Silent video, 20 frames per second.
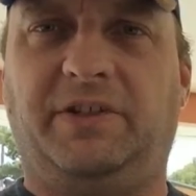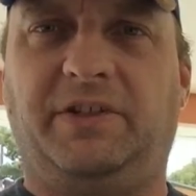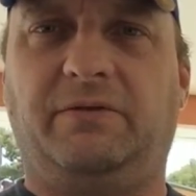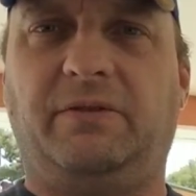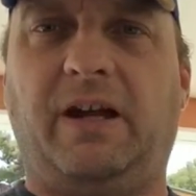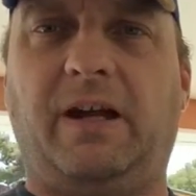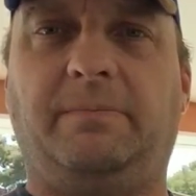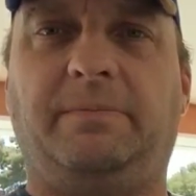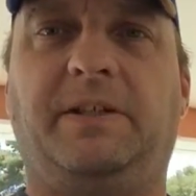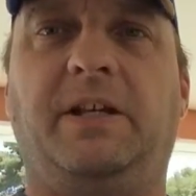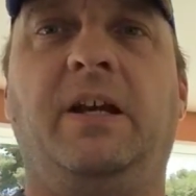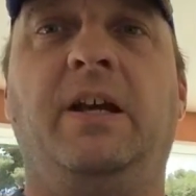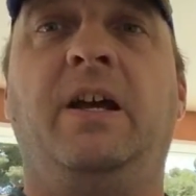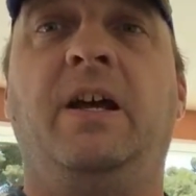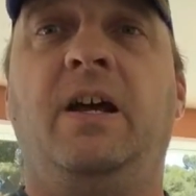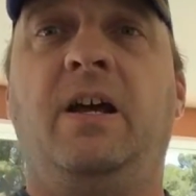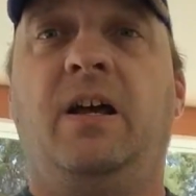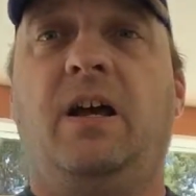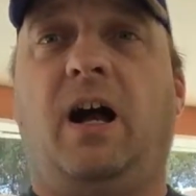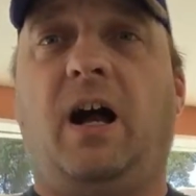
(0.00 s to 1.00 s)
straps.
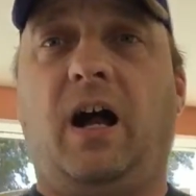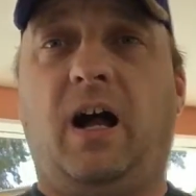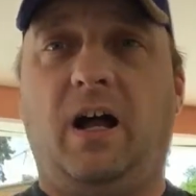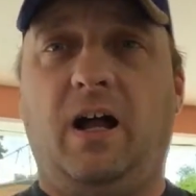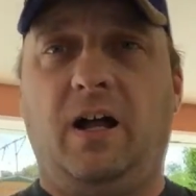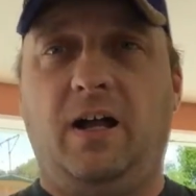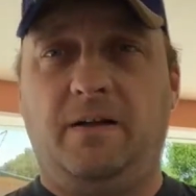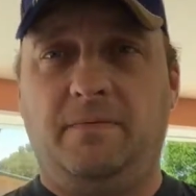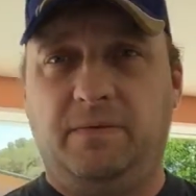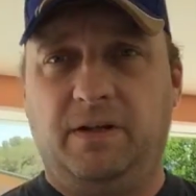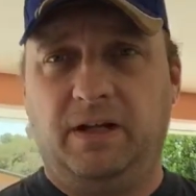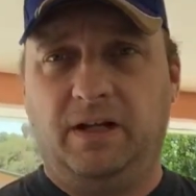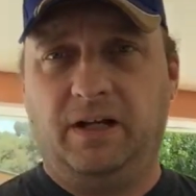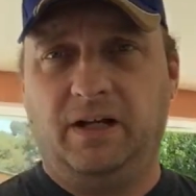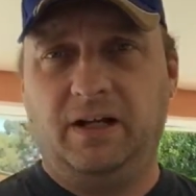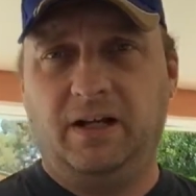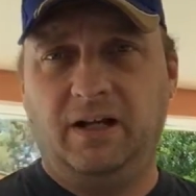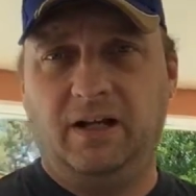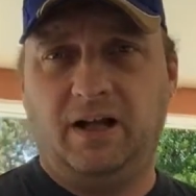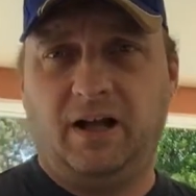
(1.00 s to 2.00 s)
I
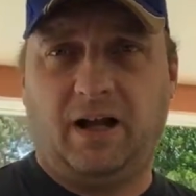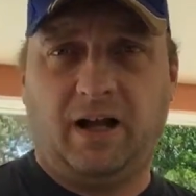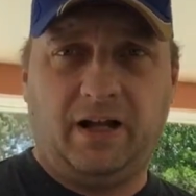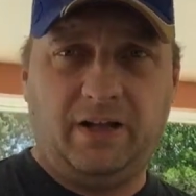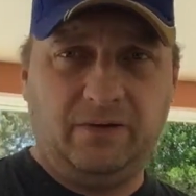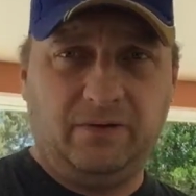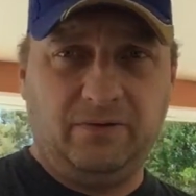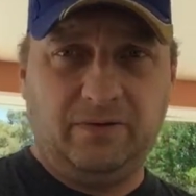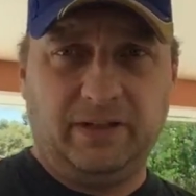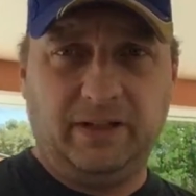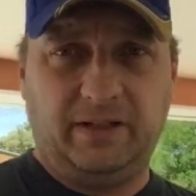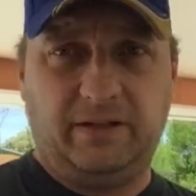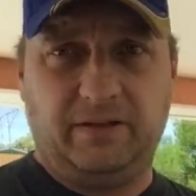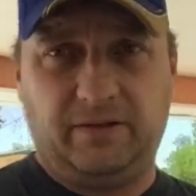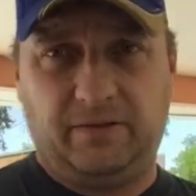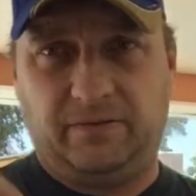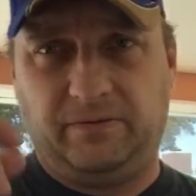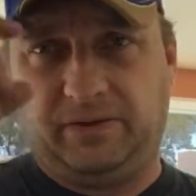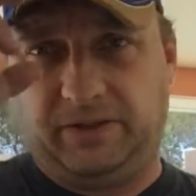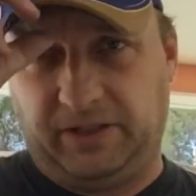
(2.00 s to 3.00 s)
don't like
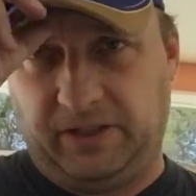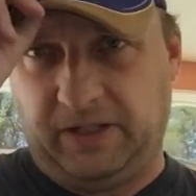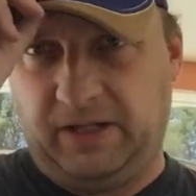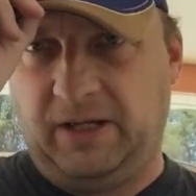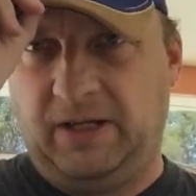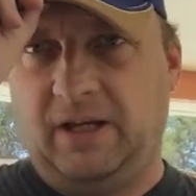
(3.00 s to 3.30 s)
those.